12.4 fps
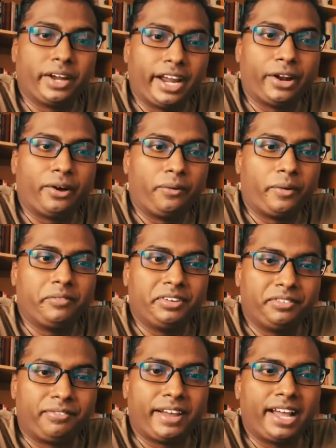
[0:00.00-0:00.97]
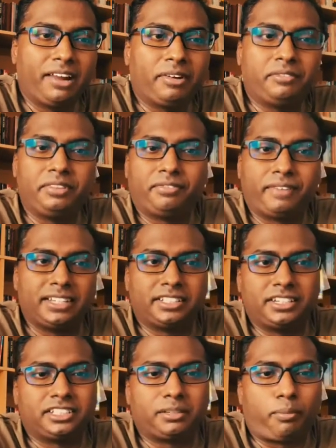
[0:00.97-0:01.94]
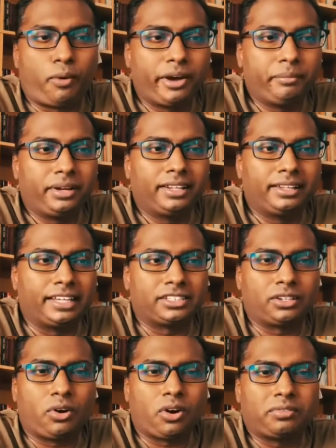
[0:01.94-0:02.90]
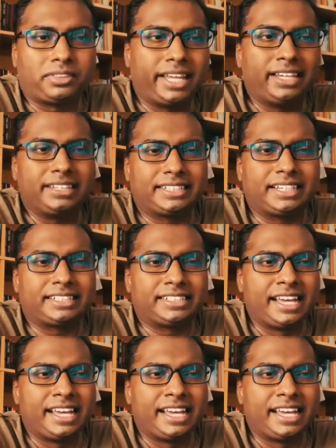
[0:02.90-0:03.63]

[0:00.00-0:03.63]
You know, when we fail, when we face a disappointment, there's a lot of things that